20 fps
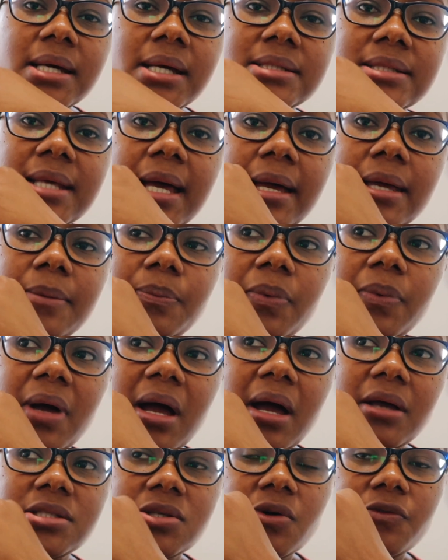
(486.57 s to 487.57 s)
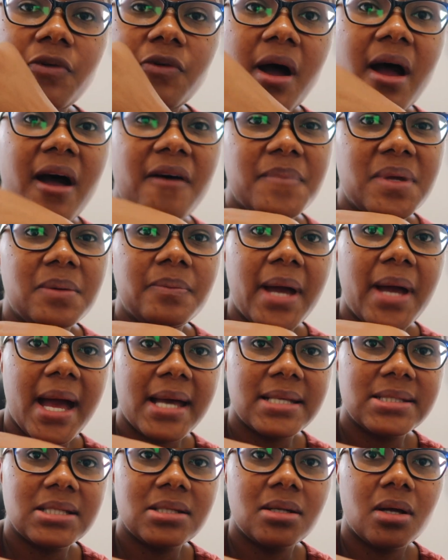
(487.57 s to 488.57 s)
because so far I've been
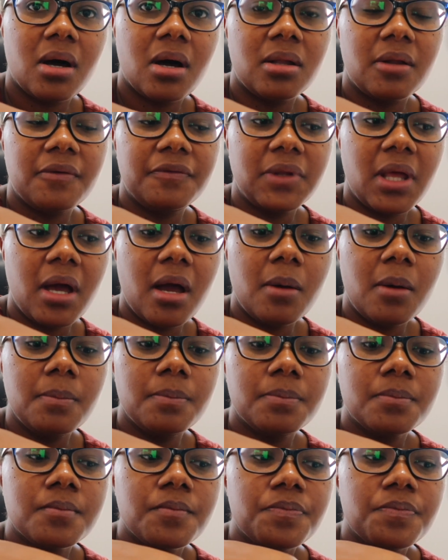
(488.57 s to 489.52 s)
passing all of them,